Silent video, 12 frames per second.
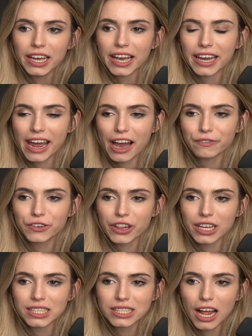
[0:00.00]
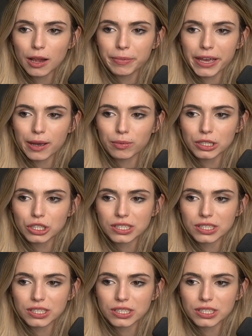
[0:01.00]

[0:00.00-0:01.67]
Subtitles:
And after this, I'll be able to